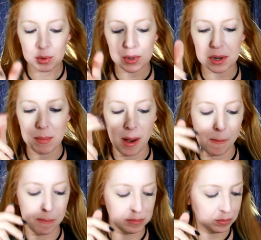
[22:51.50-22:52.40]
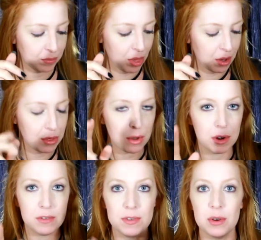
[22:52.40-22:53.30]
So we get about
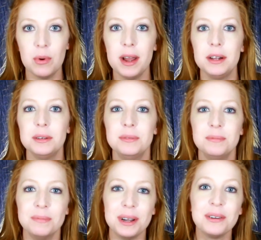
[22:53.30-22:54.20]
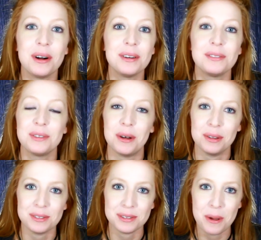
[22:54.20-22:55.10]
30 feet away. My car
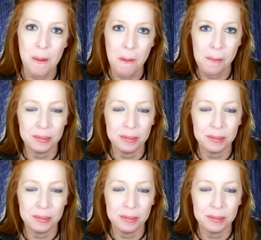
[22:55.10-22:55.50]
stalls.